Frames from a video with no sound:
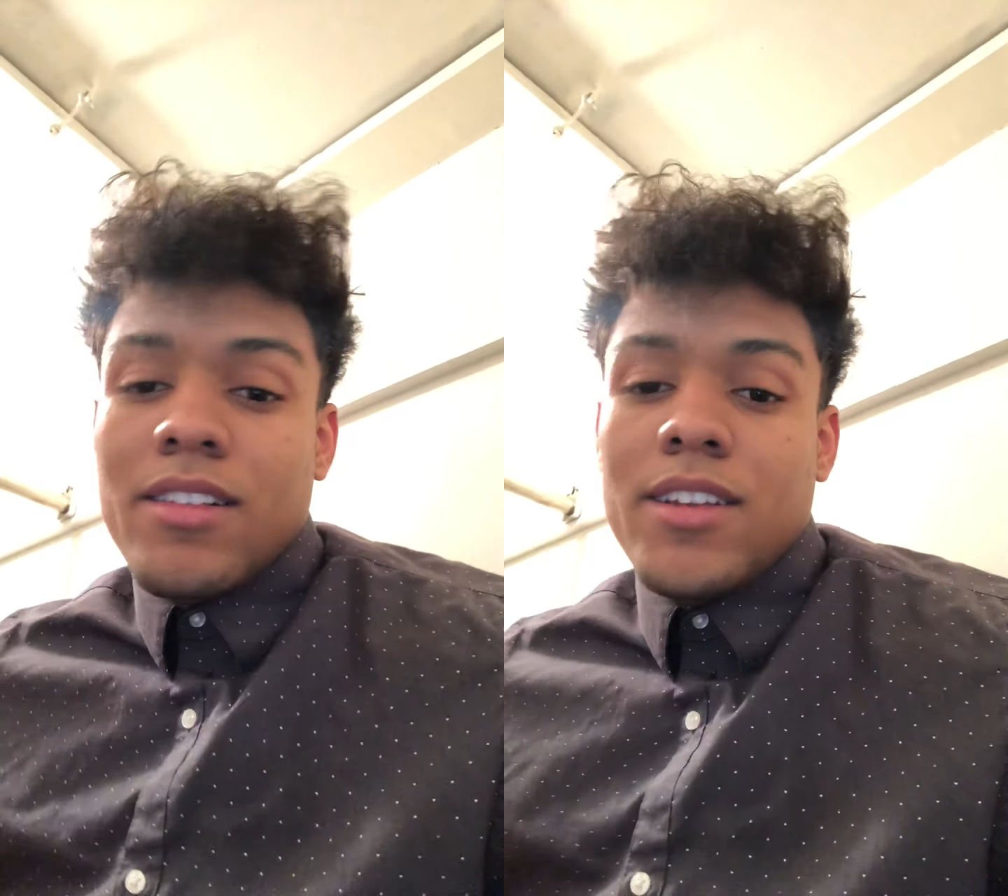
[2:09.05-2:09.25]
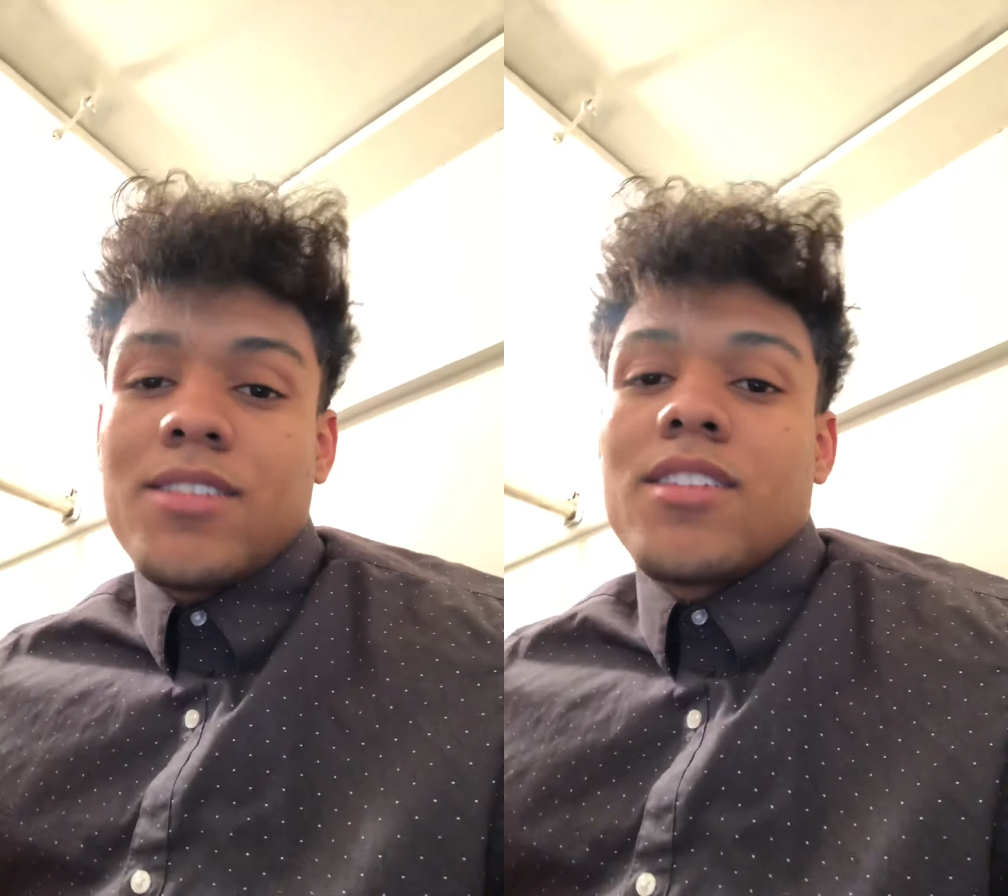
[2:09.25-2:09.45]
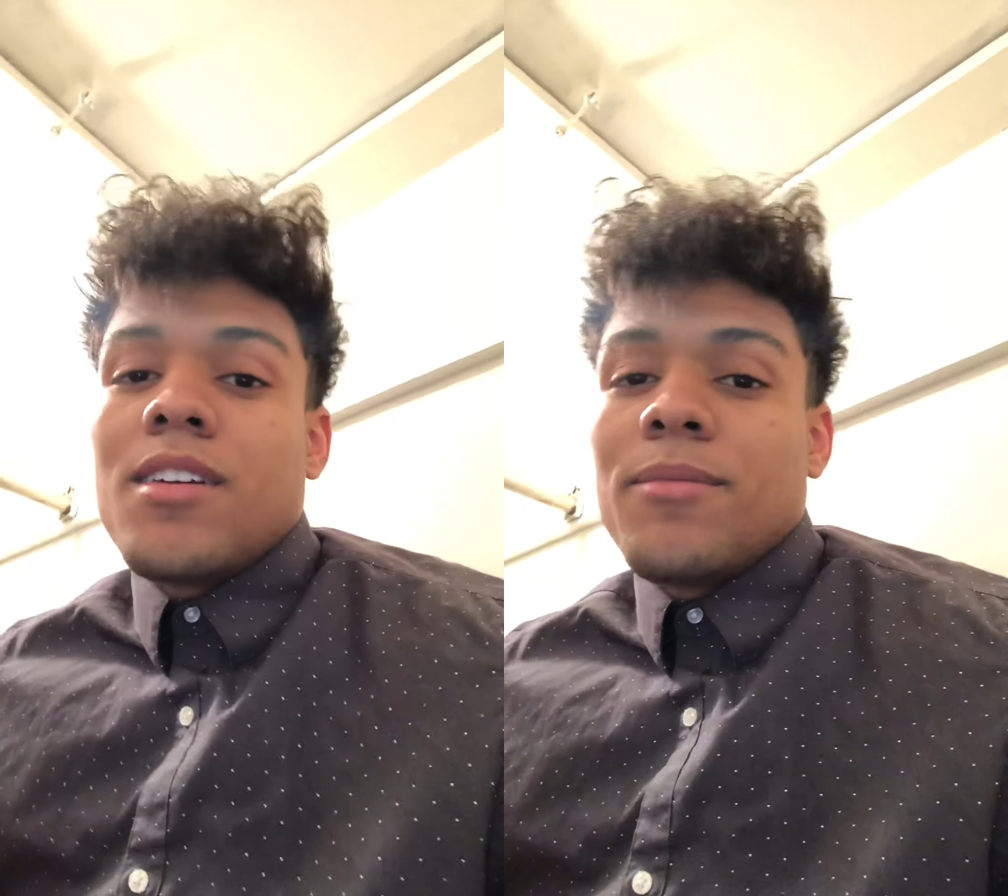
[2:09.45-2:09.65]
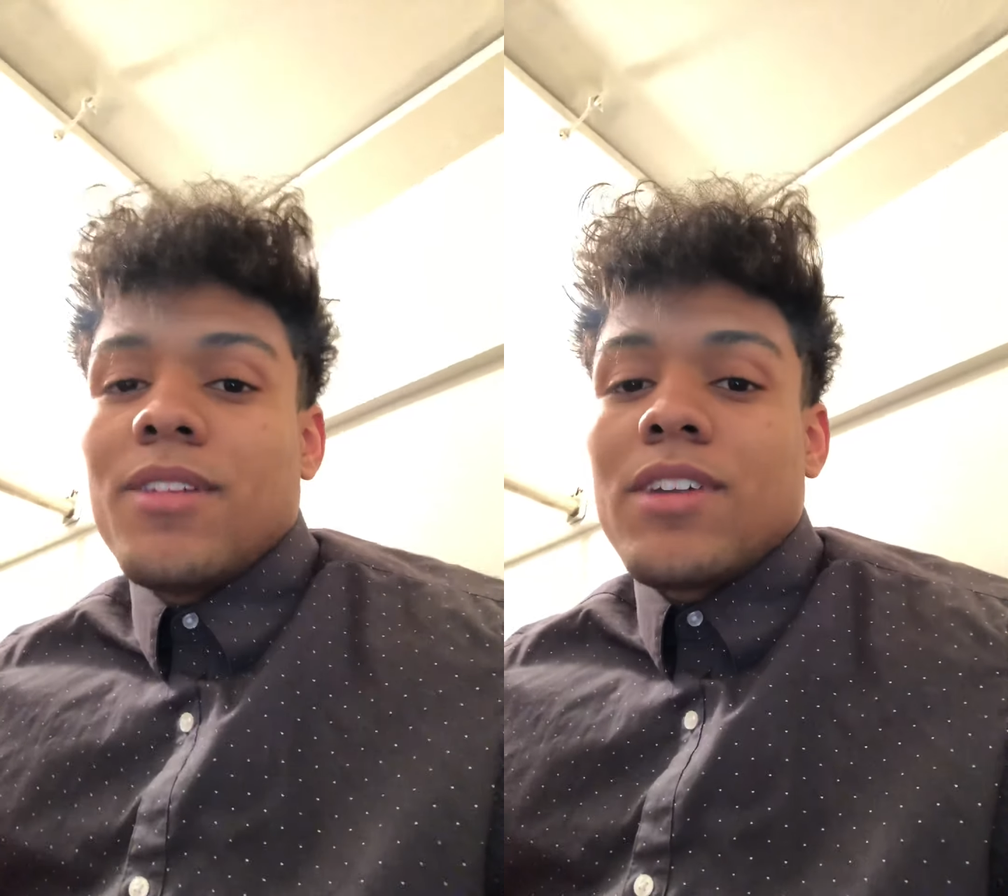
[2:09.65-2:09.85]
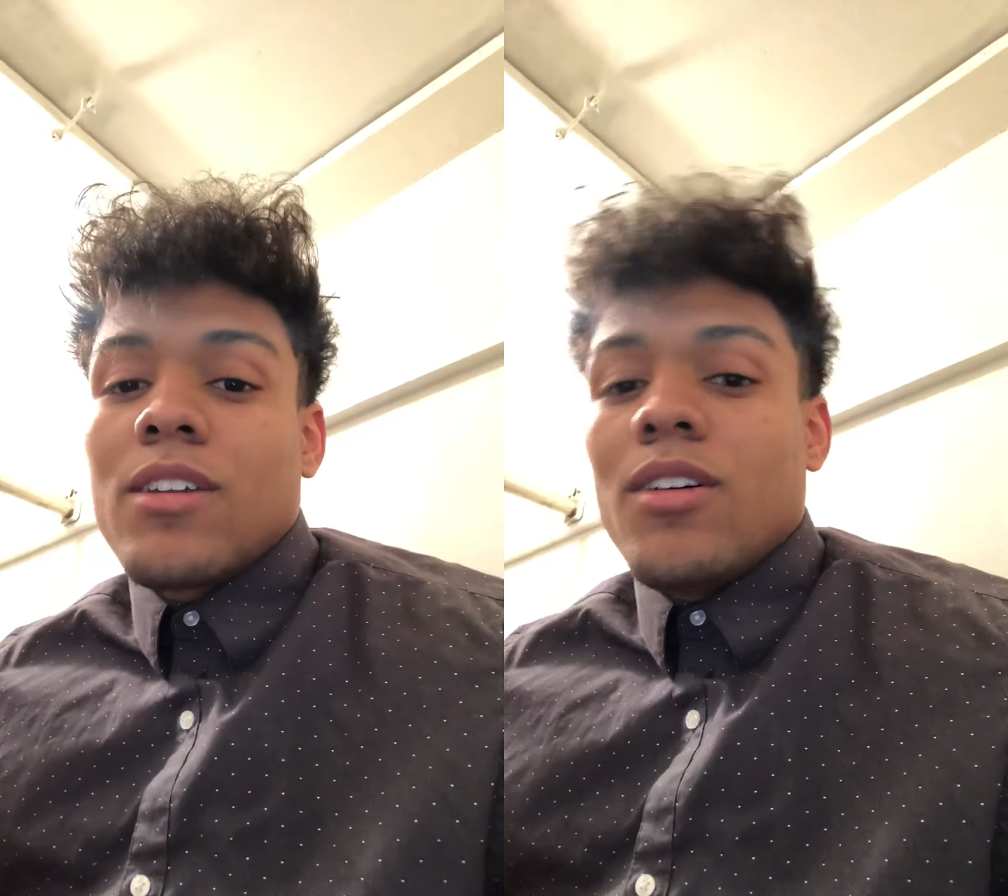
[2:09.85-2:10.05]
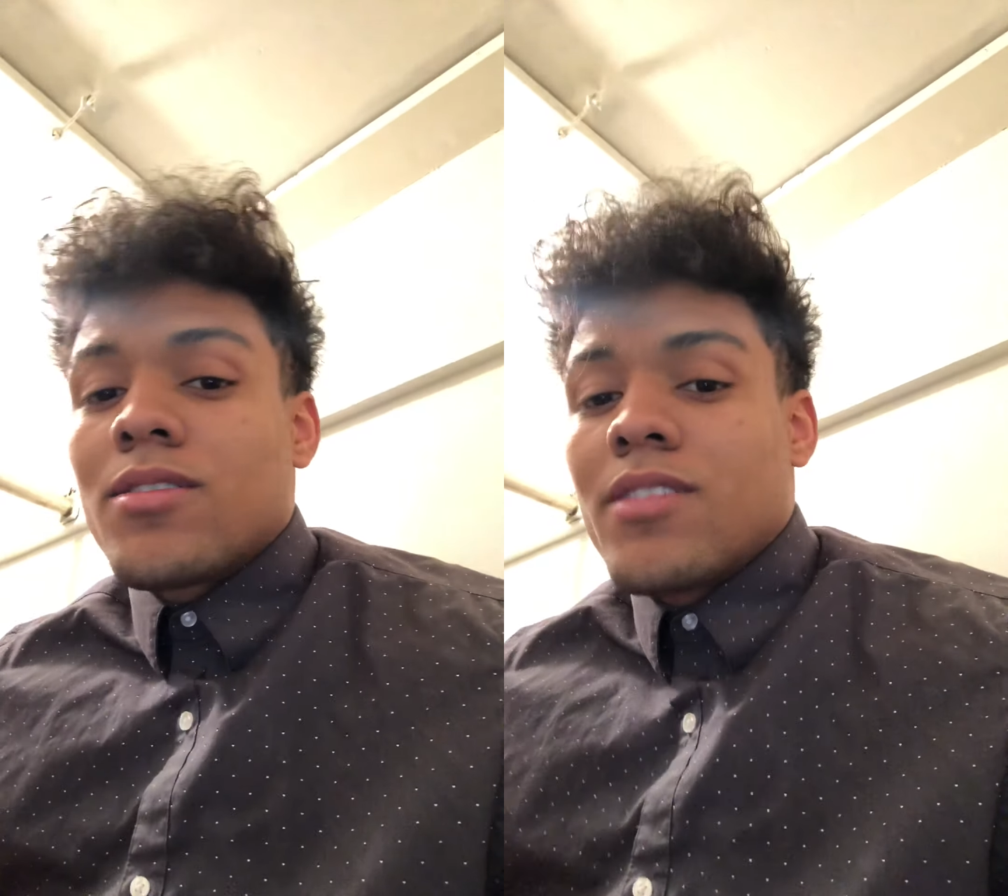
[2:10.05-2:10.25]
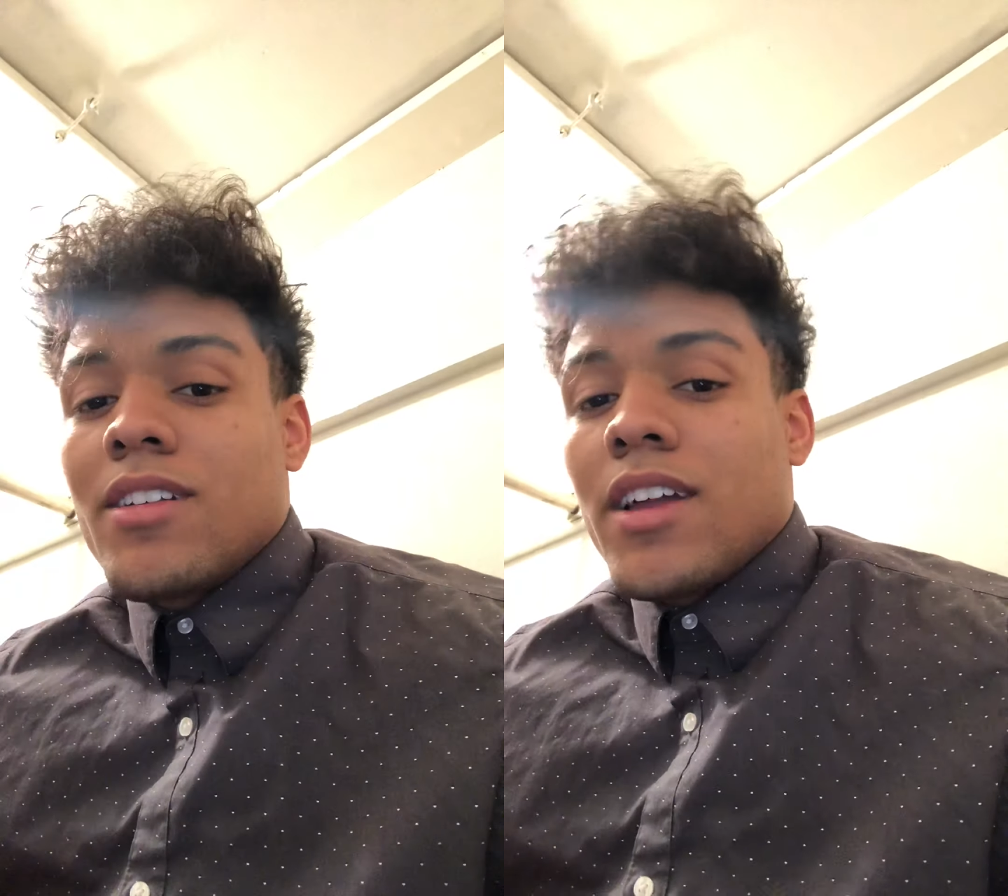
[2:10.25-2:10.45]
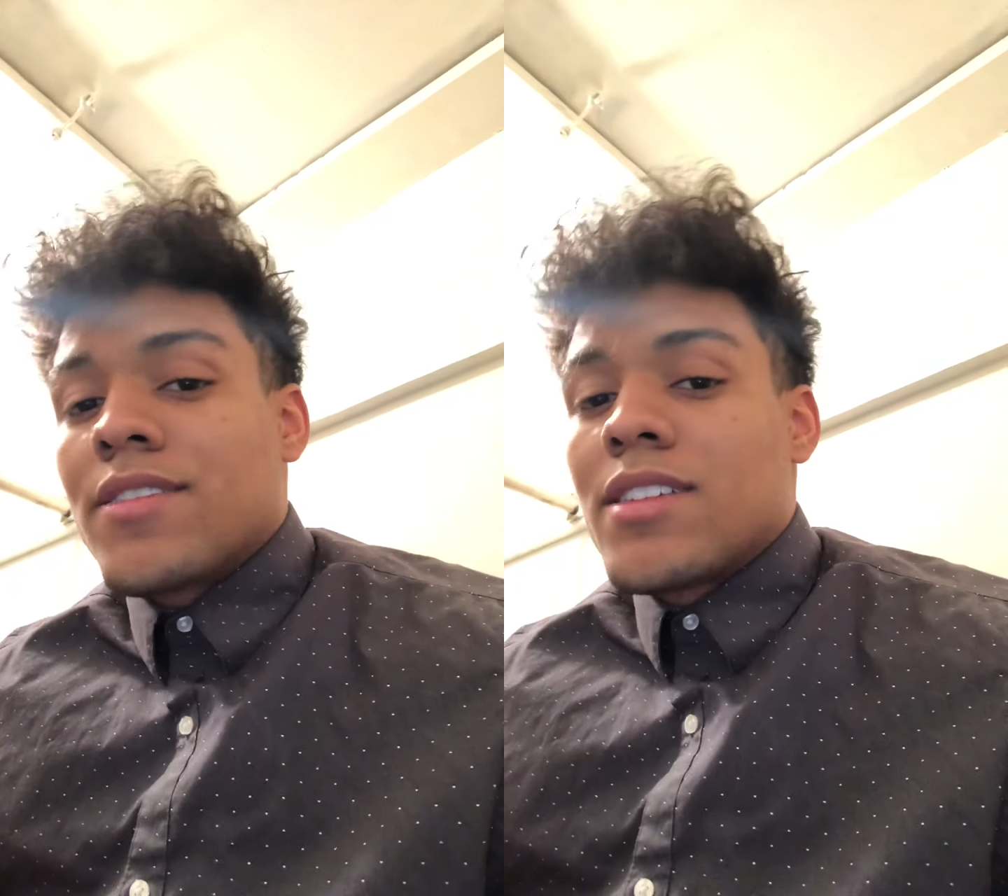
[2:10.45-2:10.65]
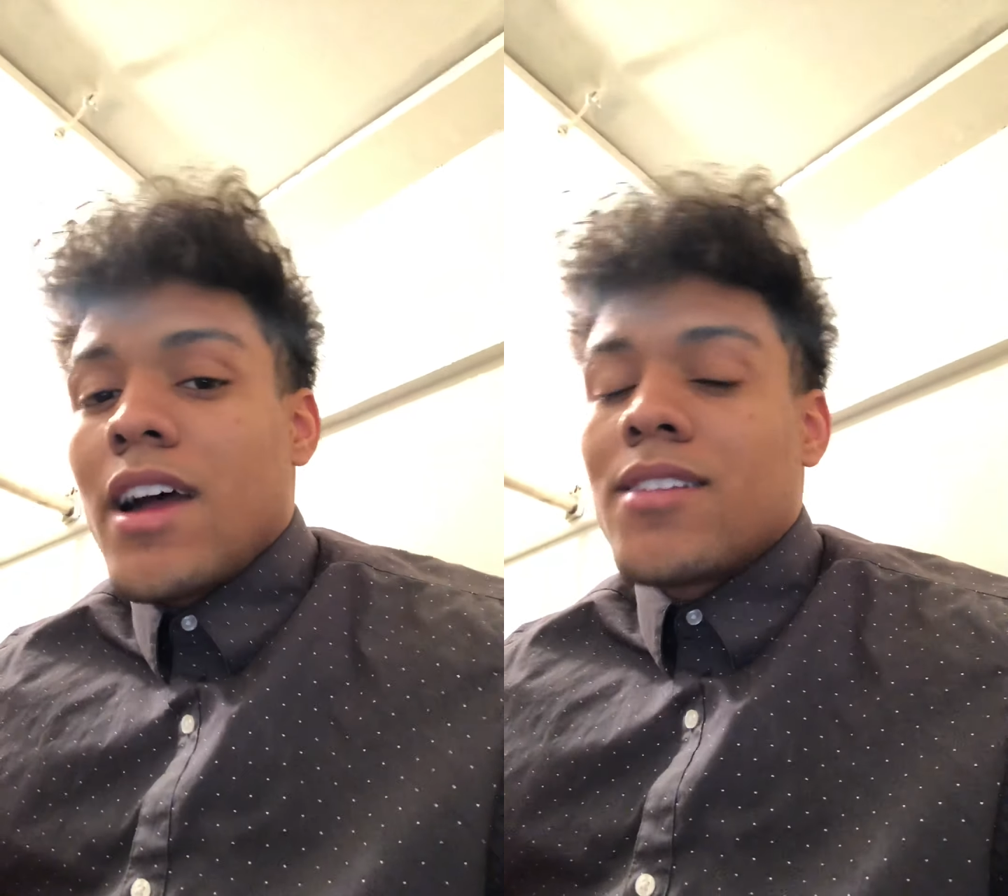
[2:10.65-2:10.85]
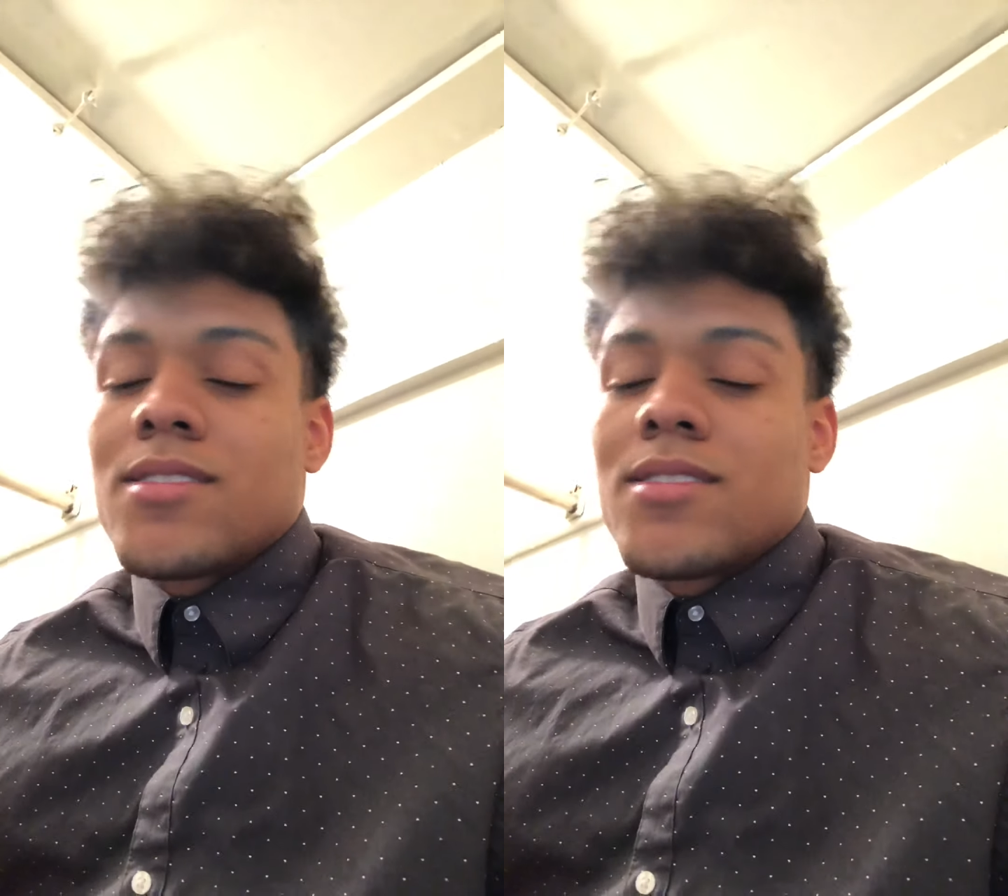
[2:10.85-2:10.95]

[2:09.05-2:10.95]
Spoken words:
lead to them living an alternate lifestyle,